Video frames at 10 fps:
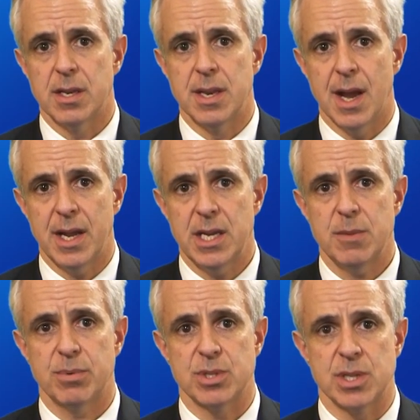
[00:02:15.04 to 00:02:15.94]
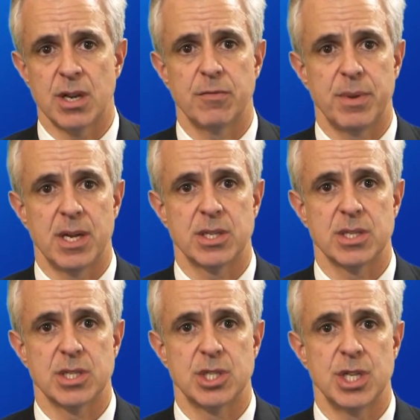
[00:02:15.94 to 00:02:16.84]
90% of
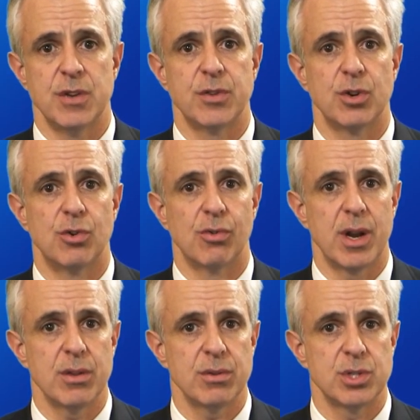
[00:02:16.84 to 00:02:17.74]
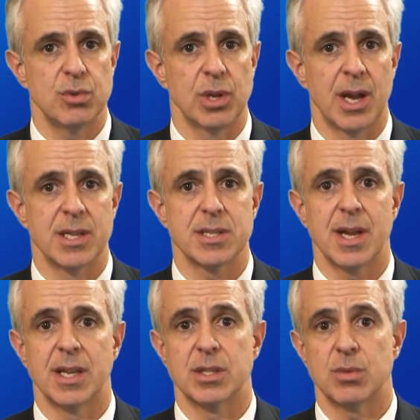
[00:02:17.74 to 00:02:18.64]
patients achieved greater than 2 lines
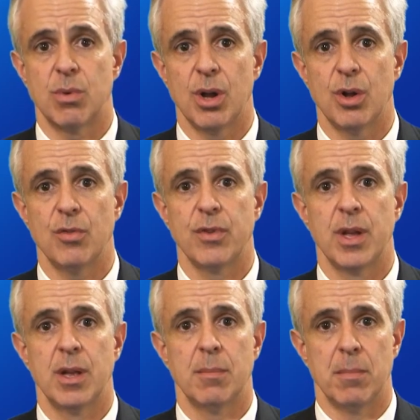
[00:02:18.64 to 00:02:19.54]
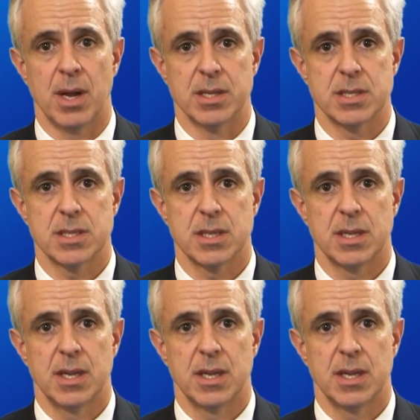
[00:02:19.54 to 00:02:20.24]
at 12 months,